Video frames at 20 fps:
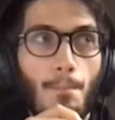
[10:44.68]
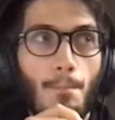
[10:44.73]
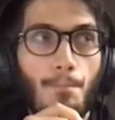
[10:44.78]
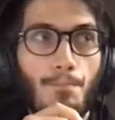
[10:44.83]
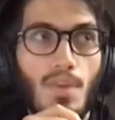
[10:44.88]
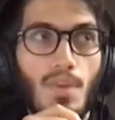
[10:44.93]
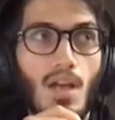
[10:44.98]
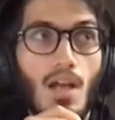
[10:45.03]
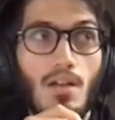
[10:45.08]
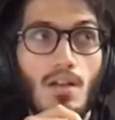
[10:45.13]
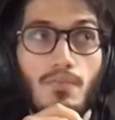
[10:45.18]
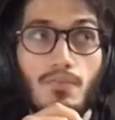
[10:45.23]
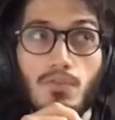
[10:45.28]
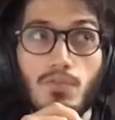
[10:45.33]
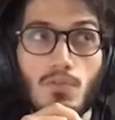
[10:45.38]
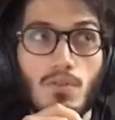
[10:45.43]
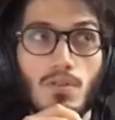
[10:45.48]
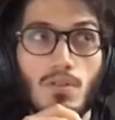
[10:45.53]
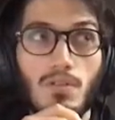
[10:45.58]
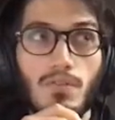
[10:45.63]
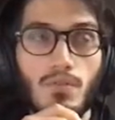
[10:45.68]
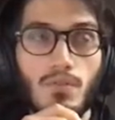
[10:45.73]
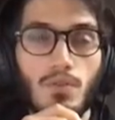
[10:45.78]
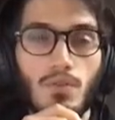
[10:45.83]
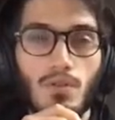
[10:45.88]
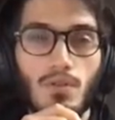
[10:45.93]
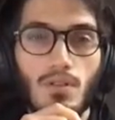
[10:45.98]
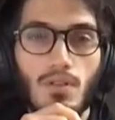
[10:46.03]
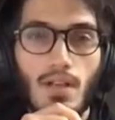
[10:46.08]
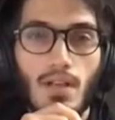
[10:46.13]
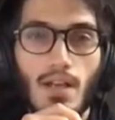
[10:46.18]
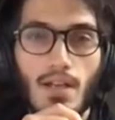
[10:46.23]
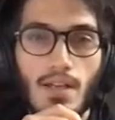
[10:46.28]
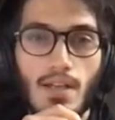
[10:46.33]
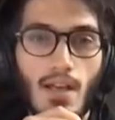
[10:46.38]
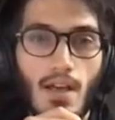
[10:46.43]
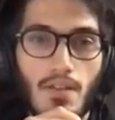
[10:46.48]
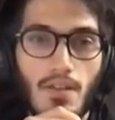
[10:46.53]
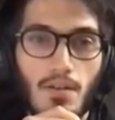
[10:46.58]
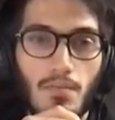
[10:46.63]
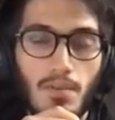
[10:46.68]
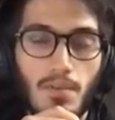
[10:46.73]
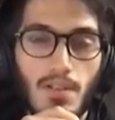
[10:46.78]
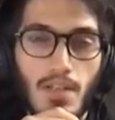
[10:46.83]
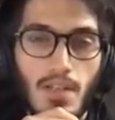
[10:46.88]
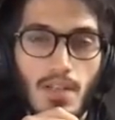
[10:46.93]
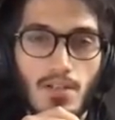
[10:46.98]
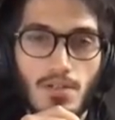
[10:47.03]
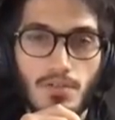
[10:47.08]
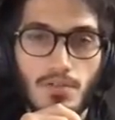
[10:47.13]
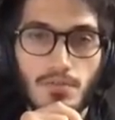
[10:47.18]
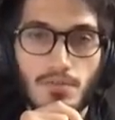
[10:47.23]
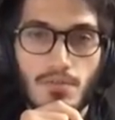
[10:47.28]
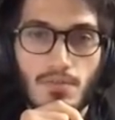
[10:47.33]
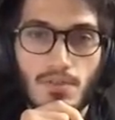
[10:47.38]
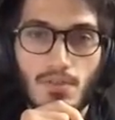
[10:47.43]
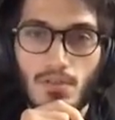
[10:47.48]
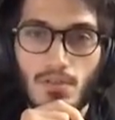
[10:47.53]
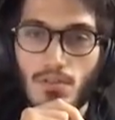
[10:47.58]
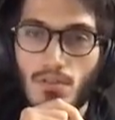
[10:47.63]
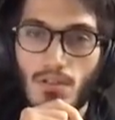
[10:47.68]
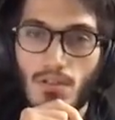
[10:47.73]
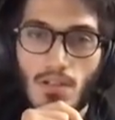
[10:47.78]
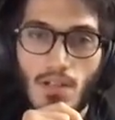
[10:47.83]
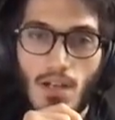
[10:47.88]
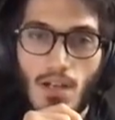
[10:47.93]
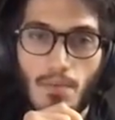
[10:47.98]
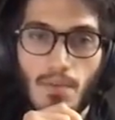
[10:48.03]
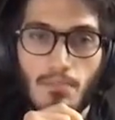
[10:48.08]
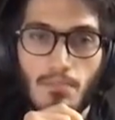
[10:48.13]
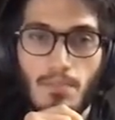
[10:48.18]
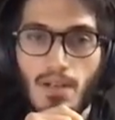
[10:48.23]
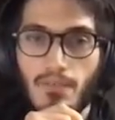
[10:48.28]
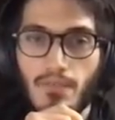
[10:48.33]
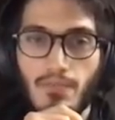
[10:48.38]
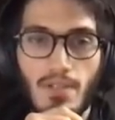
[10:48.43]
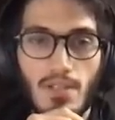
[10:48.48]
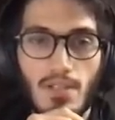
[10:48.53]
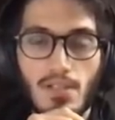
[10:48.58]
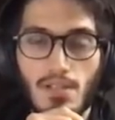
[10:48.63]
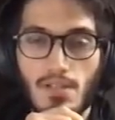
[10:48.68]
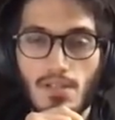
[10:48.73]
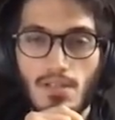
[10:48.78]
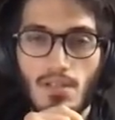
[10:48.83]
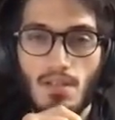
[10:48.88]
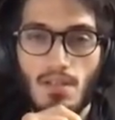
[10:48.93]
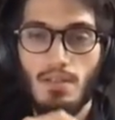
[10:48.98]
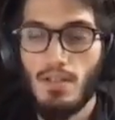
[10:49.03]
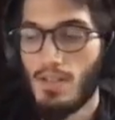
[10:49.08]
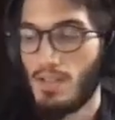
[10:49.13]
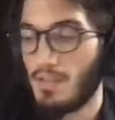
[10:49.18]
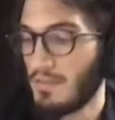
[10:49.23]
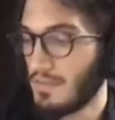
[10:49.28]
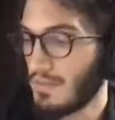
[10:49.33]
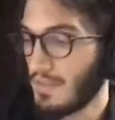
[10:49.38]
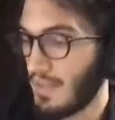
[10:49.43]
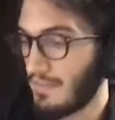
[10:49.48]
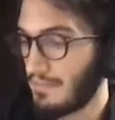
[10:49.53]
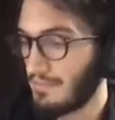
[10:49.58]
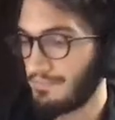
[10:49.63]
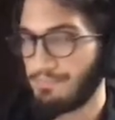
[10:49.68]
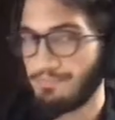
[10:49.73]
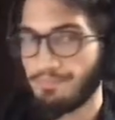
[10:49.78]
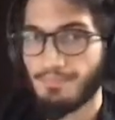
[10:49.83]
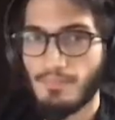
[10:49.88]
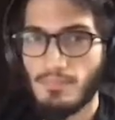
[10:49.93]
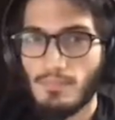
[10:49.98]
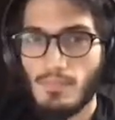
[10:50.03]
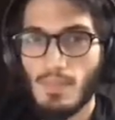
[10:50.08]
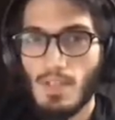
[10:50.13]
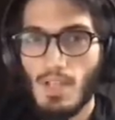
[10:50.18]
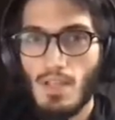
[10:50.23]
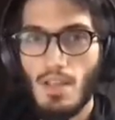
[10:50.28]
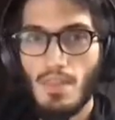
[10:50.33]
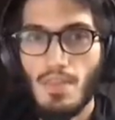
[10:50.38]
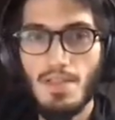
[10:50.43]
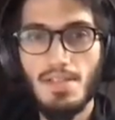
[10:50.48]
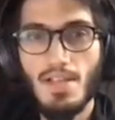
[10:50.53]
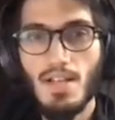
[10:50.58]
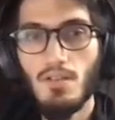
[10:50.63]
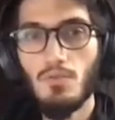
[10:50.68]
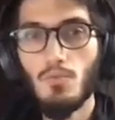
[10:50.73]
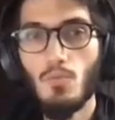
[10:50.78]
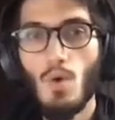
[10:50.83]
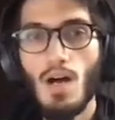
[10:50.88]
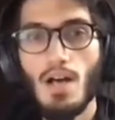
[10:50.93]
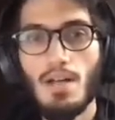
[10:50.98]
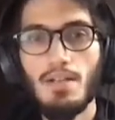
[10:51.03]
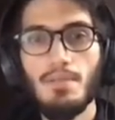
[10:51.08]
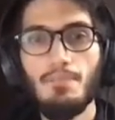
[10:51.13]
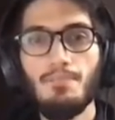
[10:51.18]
helpful for any other application. So I mean, that fixes that kind of stuff. The second one